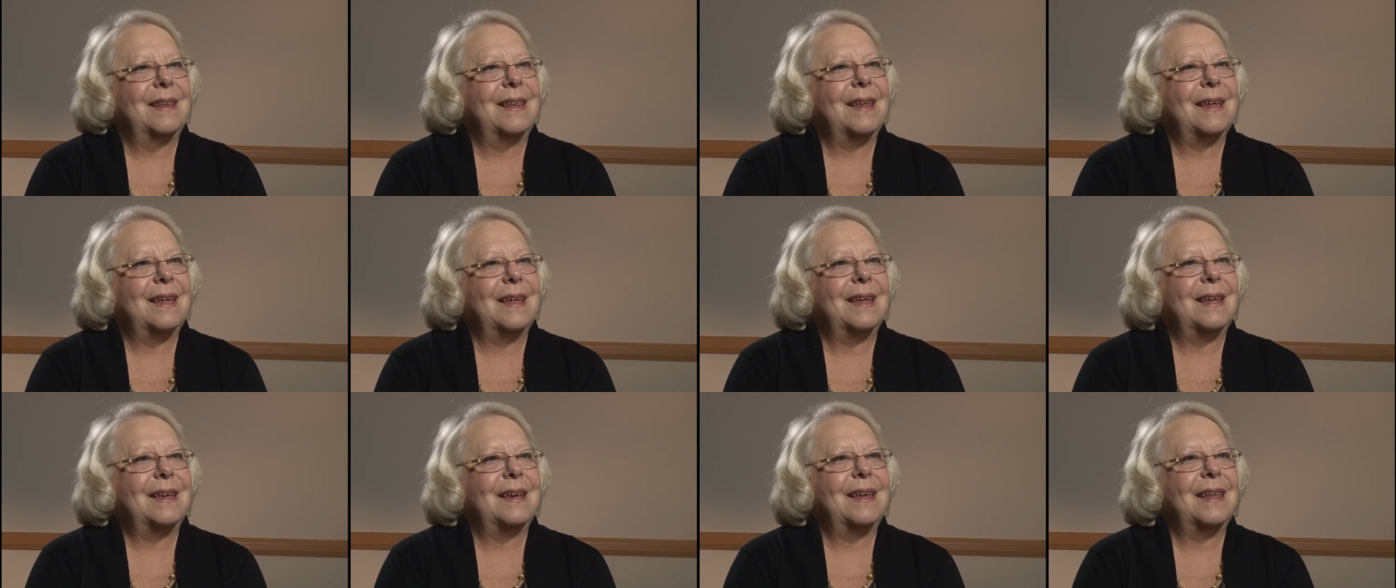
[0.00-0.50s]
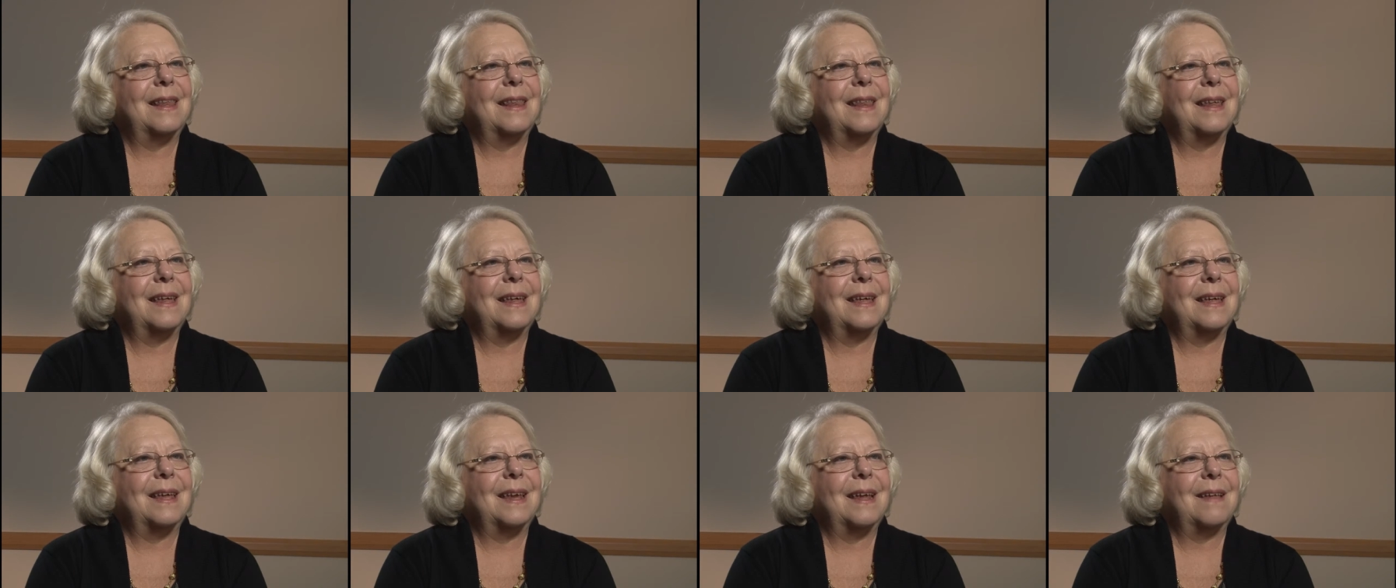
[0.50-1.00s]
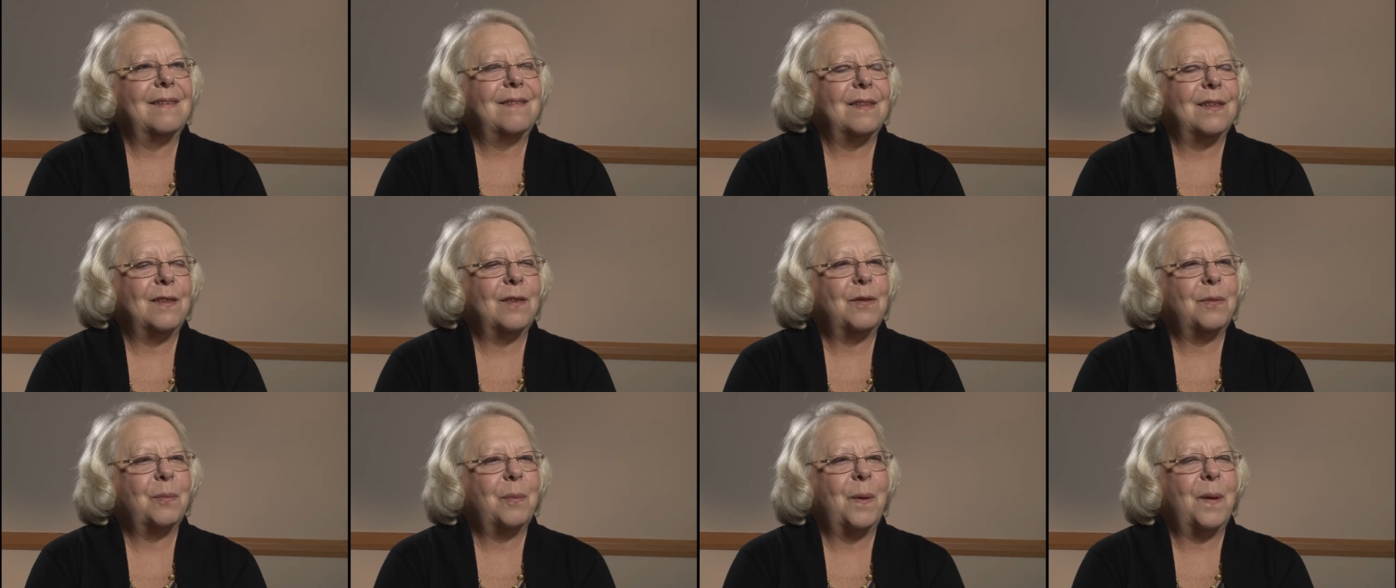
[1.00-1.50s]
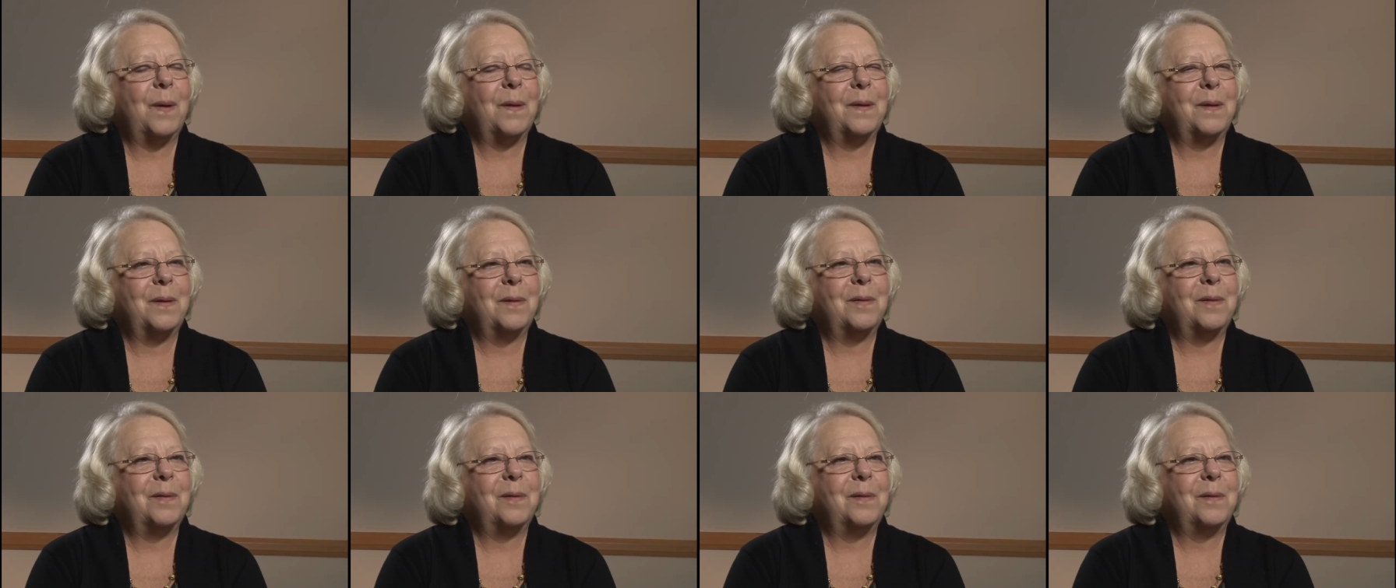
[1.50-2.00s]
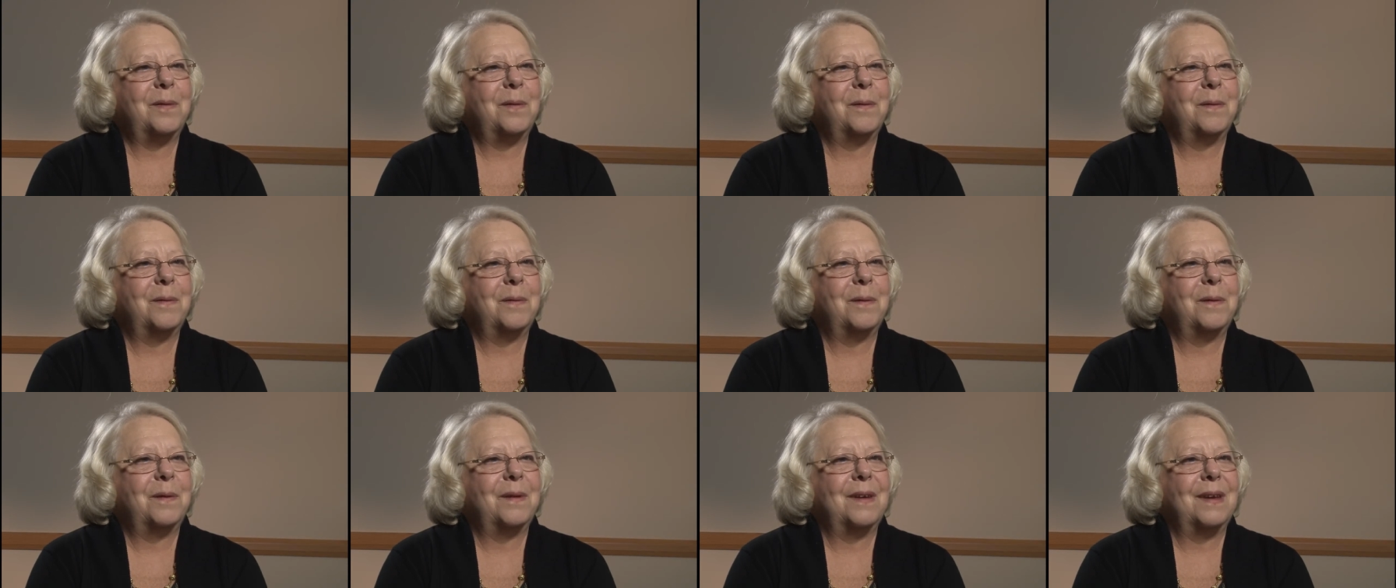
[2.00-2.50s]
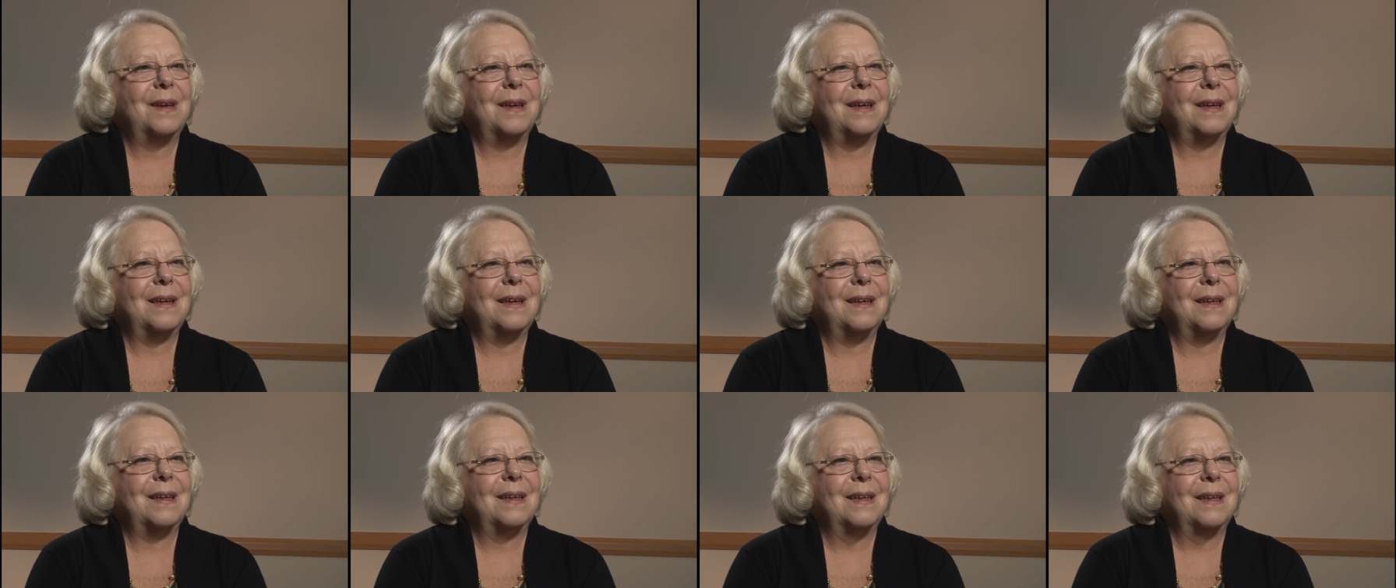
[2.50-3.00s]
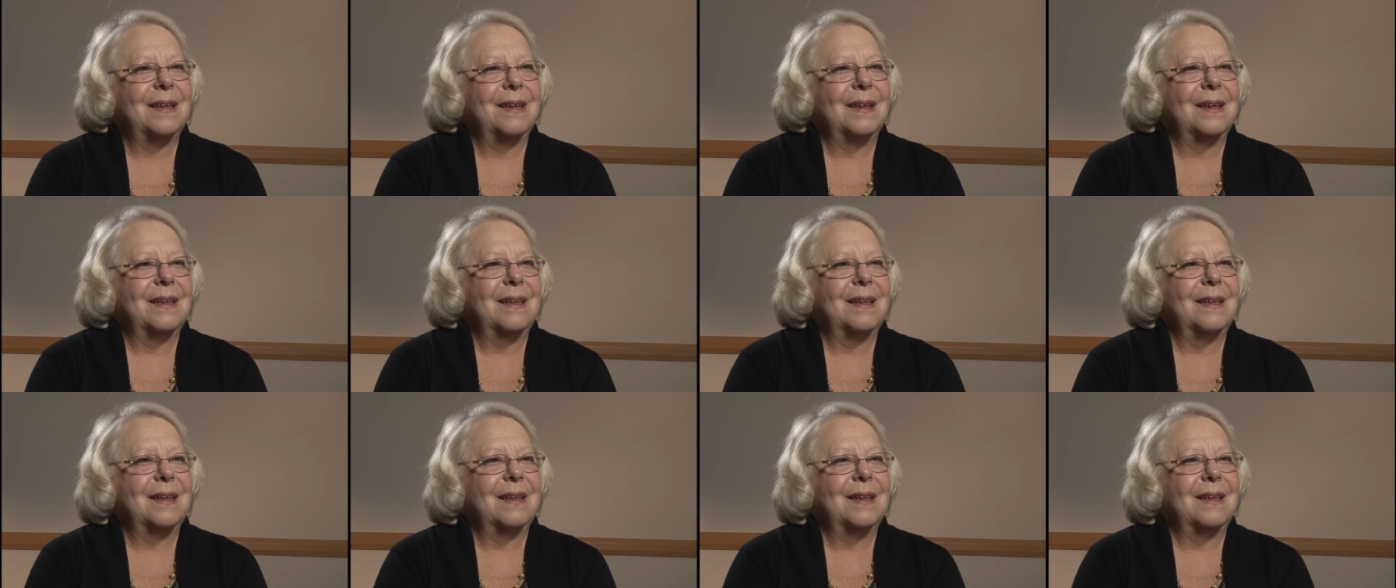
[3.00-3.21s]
that, that at this small institute uh,